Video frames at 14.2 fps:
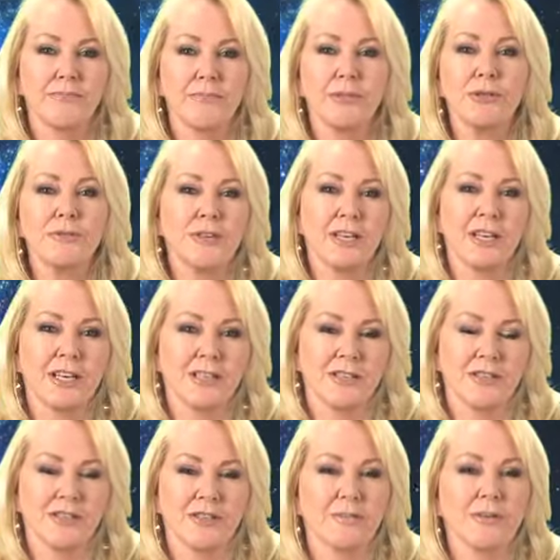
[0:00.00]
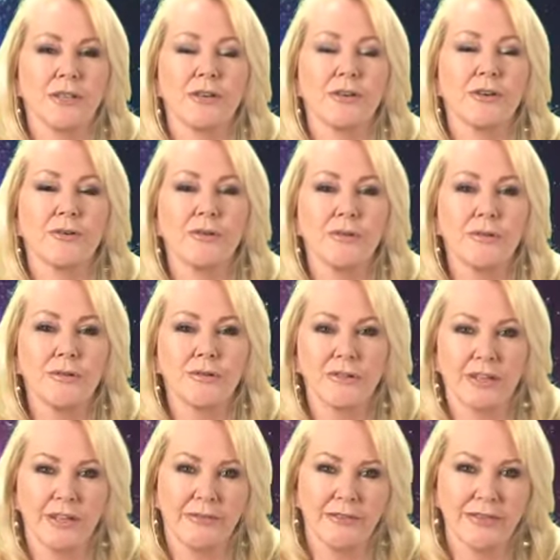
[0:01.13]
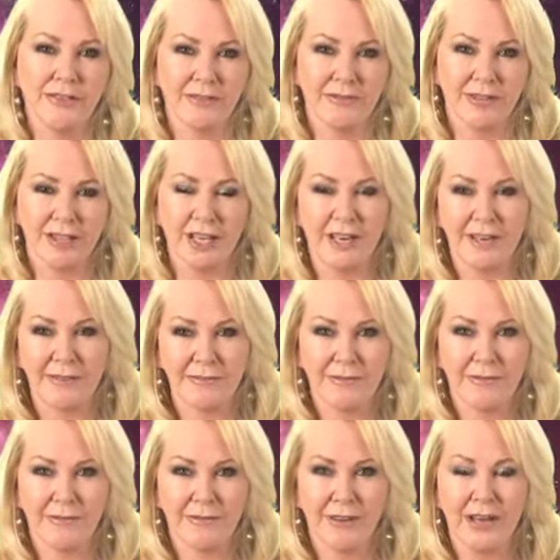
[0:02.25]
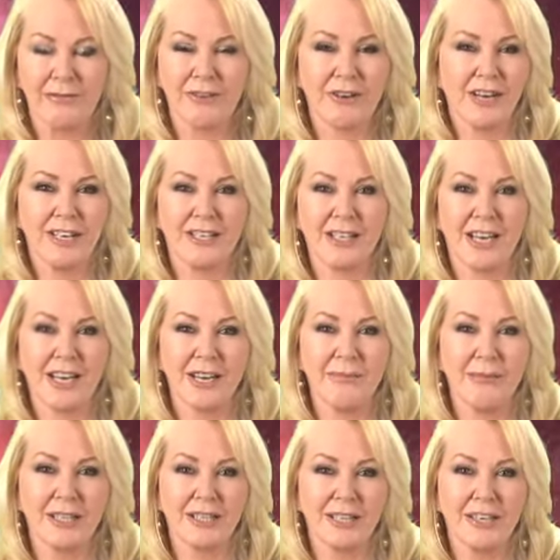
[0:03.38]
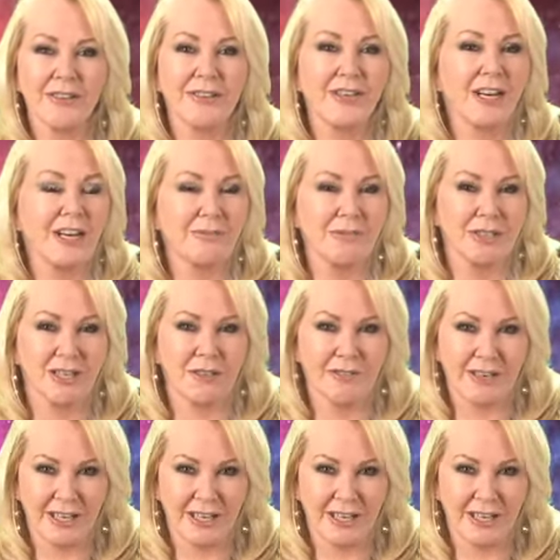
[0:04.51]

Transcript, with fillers: build relationships on all levels of your life. Have a great time, Leo. I'm Jennifer